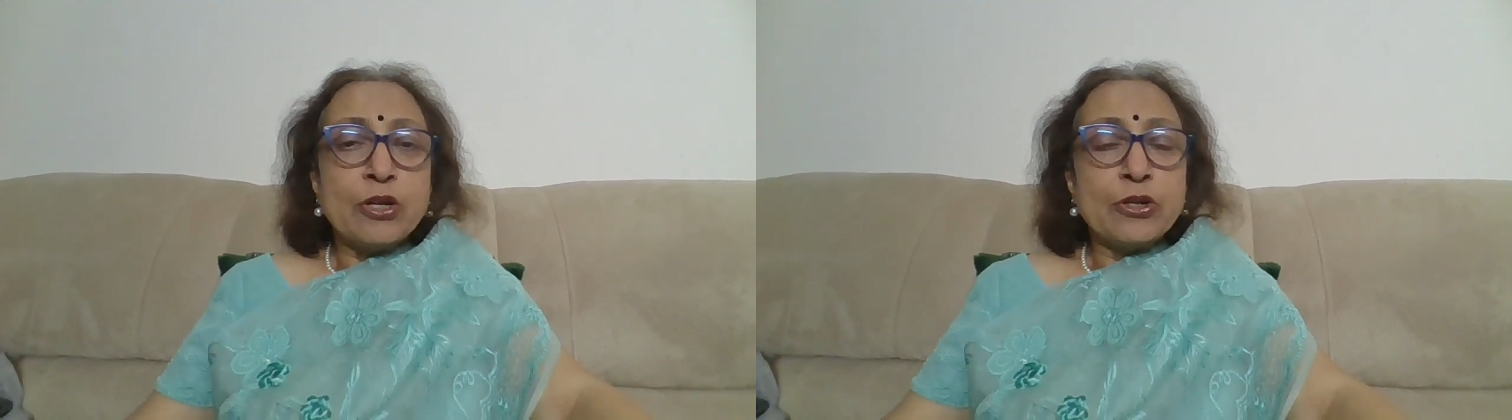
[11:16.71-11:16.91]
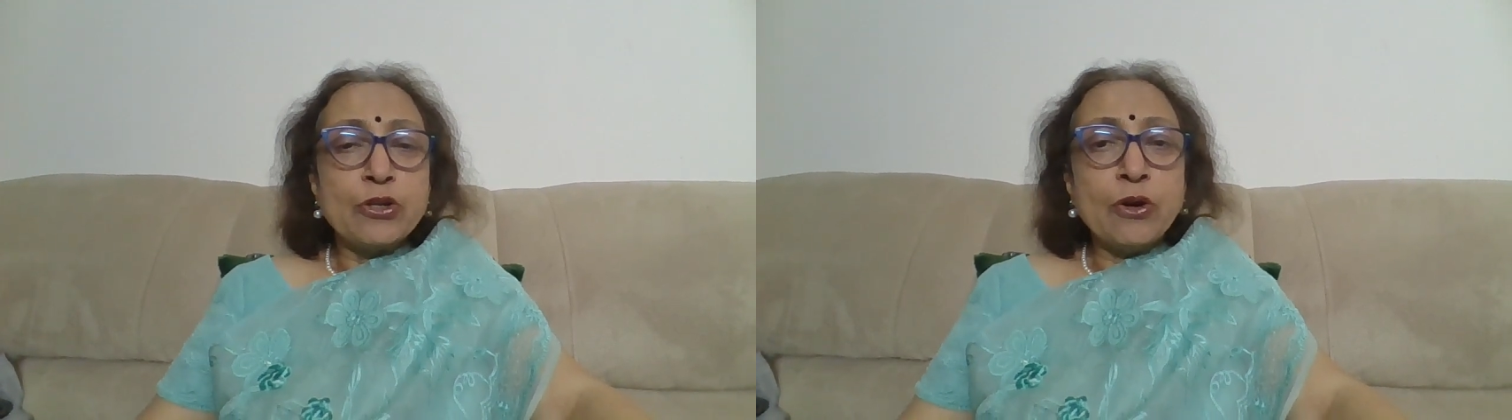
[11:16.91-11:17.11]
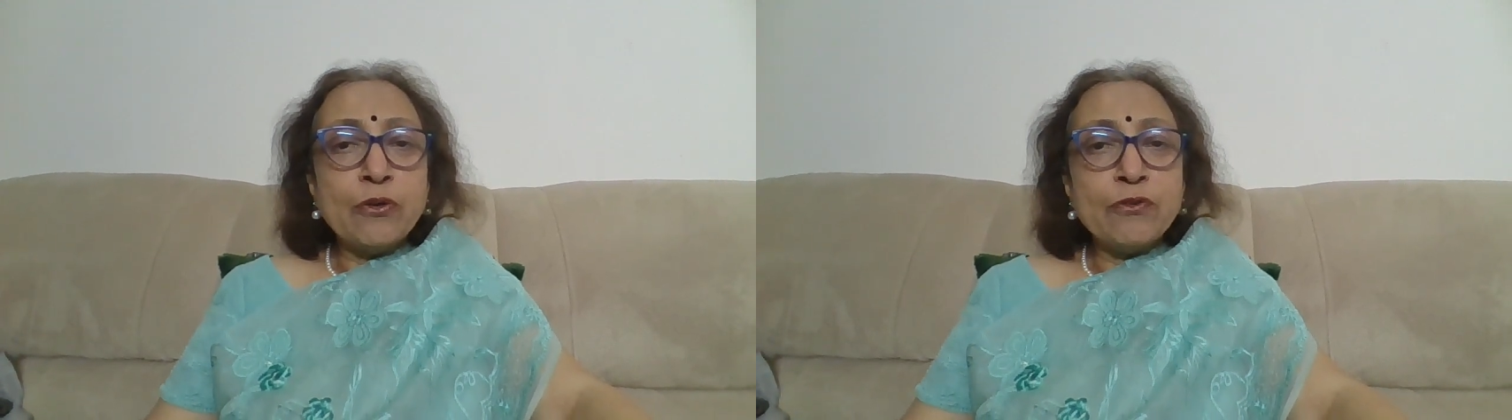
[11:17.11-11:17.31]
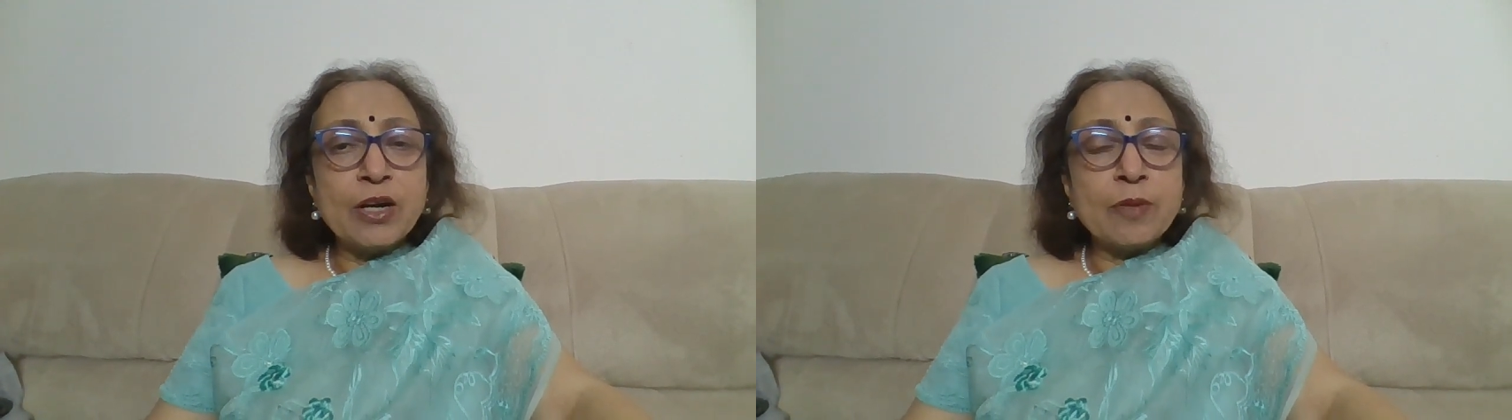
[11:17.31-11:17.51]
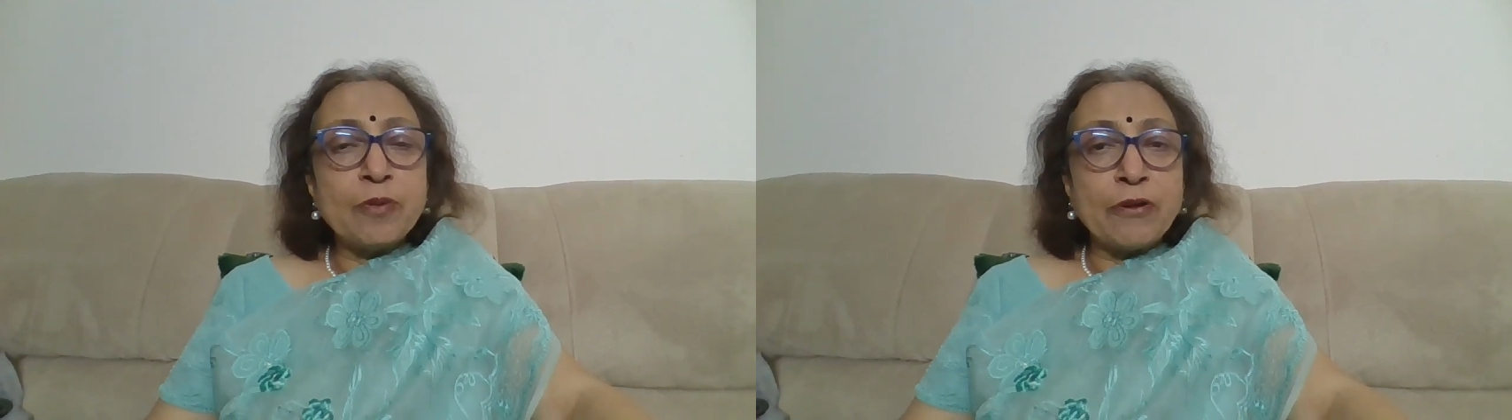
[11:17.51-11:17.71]
no
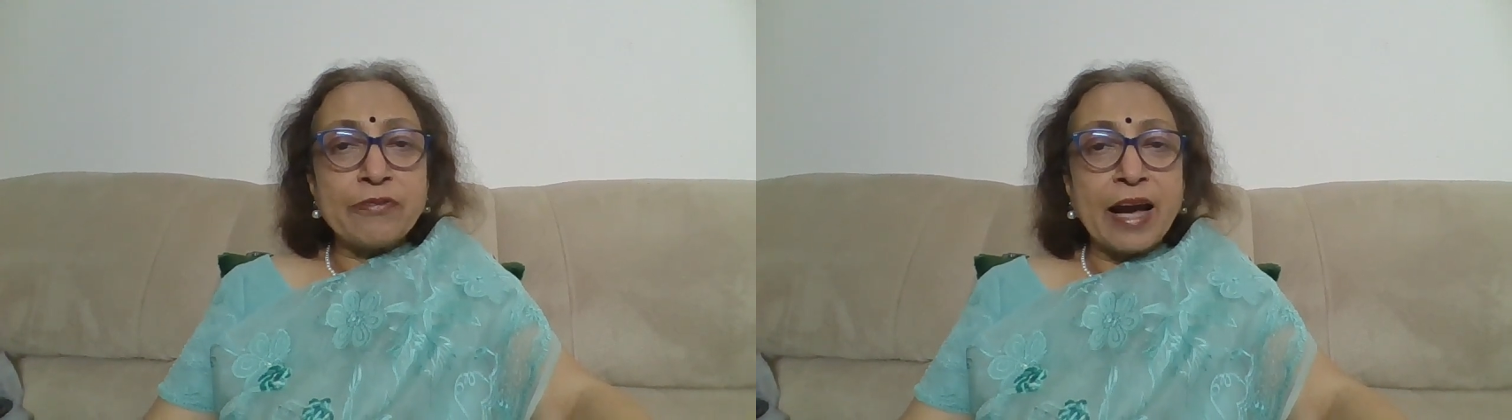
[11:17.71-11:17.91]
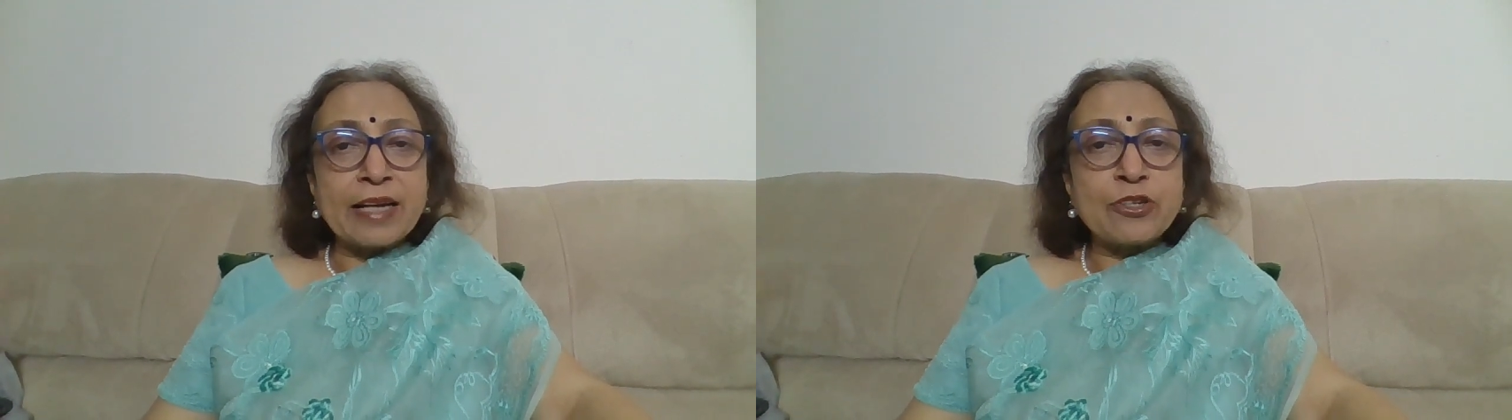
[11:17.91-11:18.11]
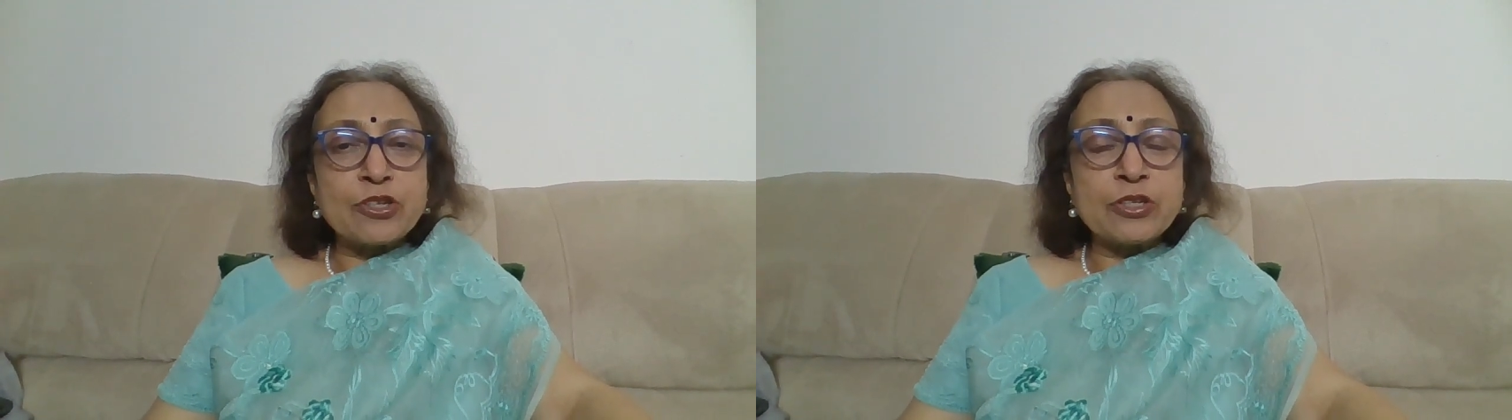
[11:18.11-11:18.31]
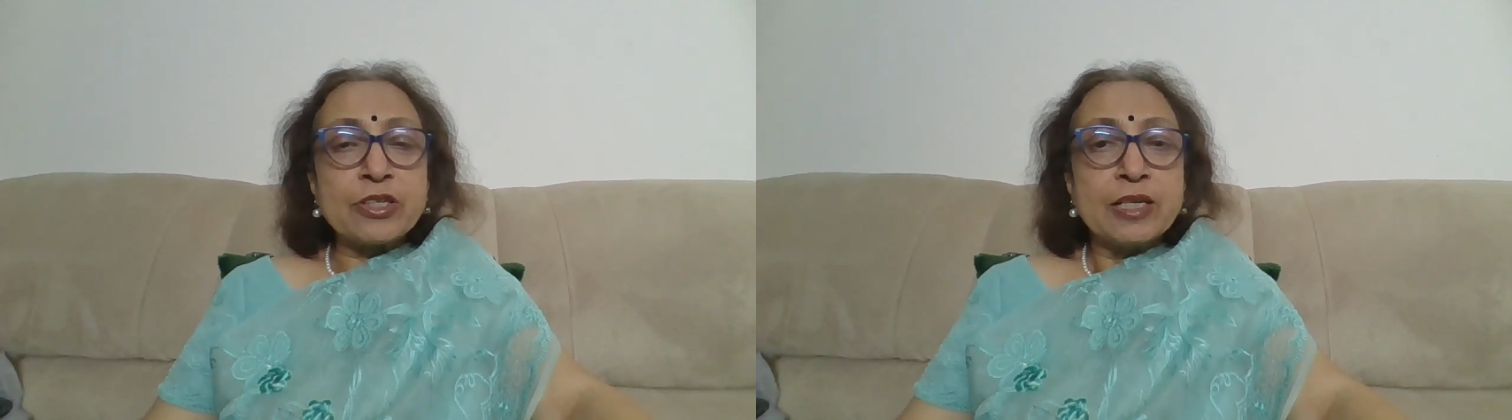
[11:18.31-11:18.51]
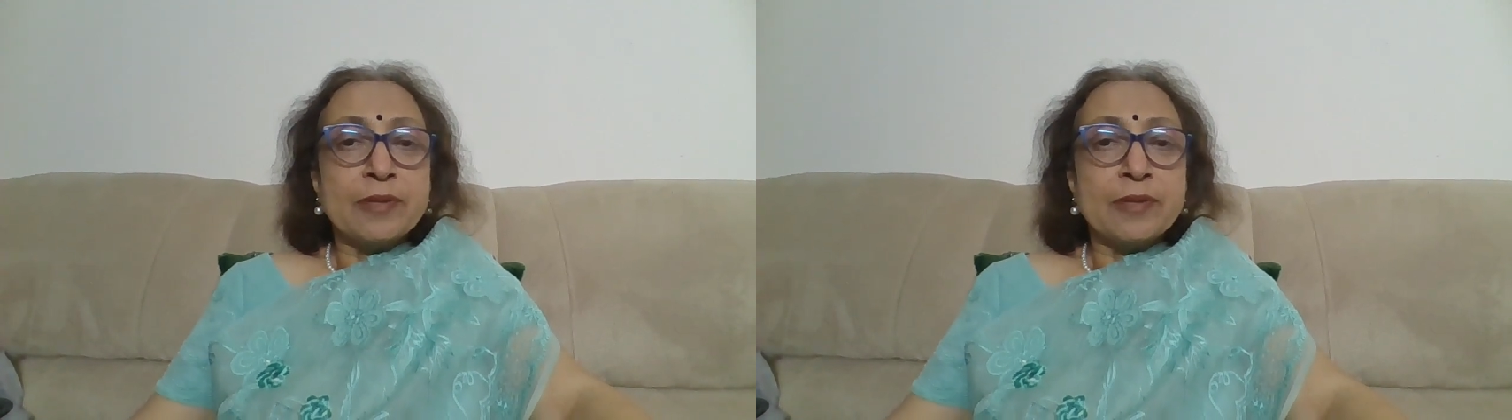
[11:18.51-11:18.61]
verb of action.